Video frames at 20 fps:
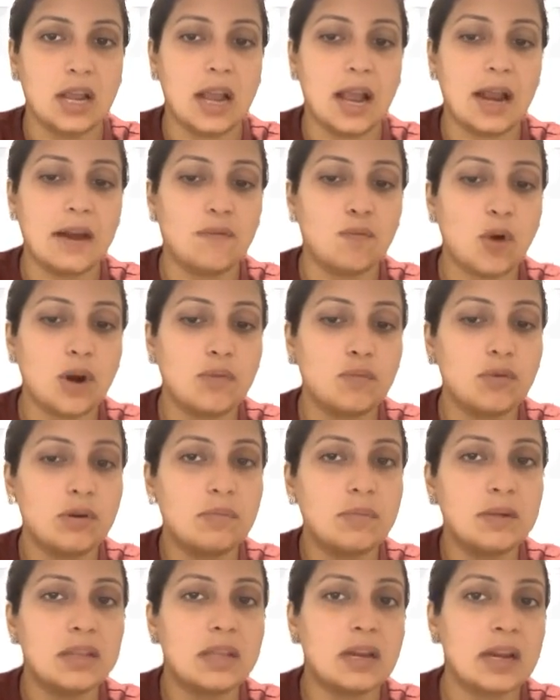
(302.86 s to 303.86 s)
And what would
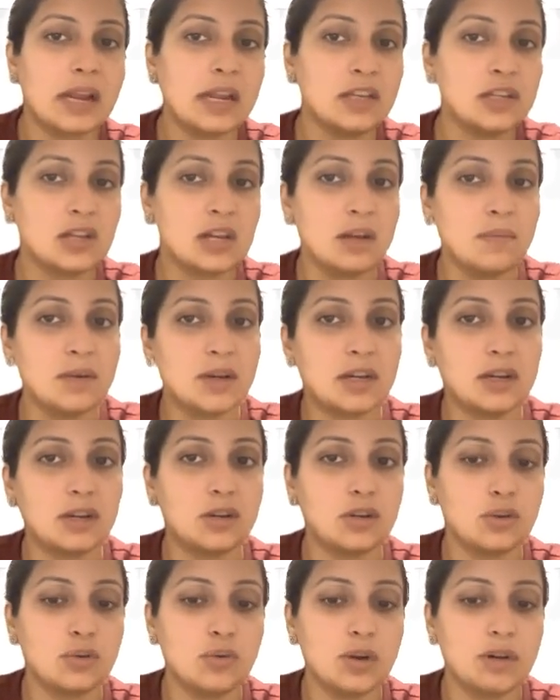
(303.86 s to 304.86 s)
be the range limited
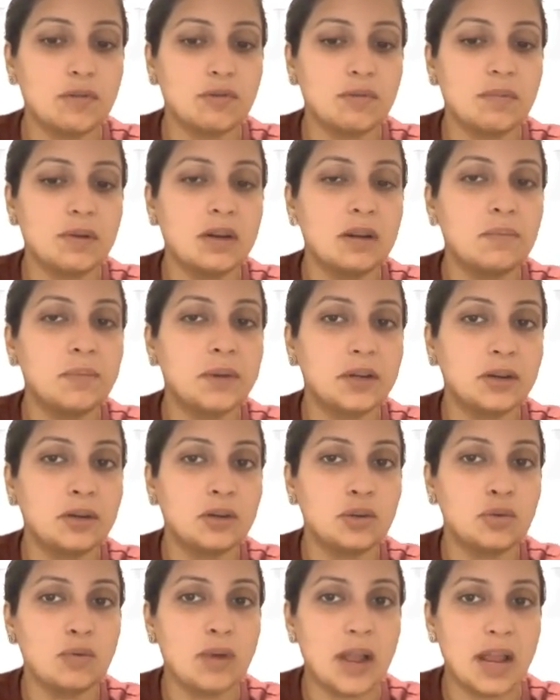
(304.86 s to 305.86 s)
to? It would be limited
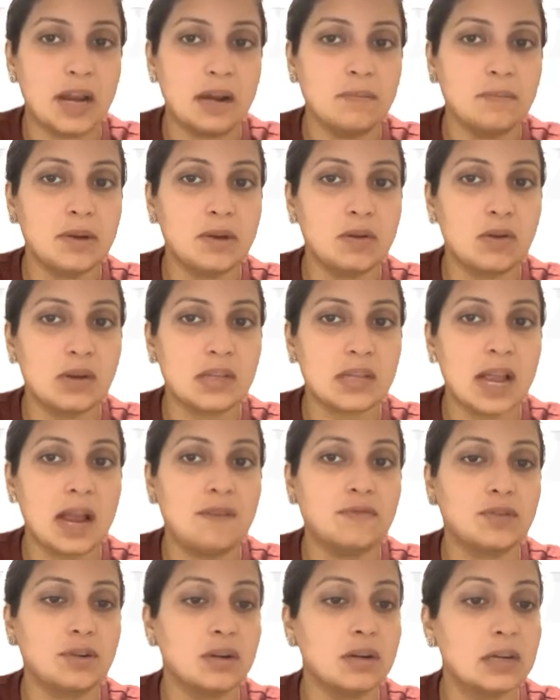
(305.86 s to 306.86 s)
to n because I
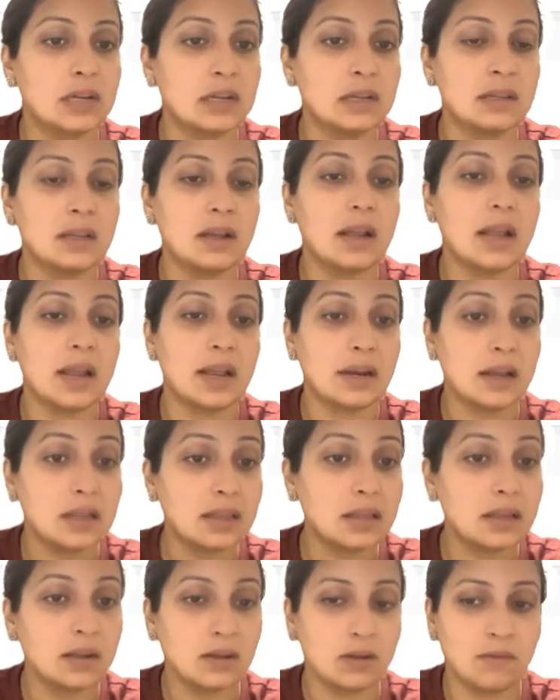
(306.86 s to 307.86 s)
have to return the
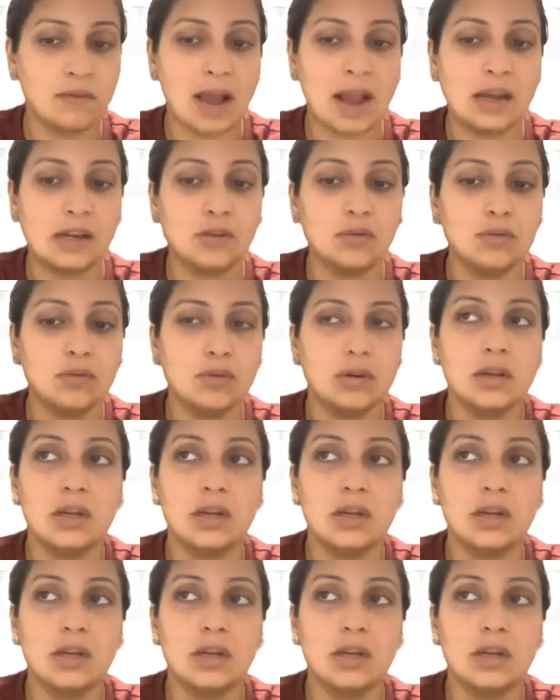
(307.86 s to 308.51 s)
nth value.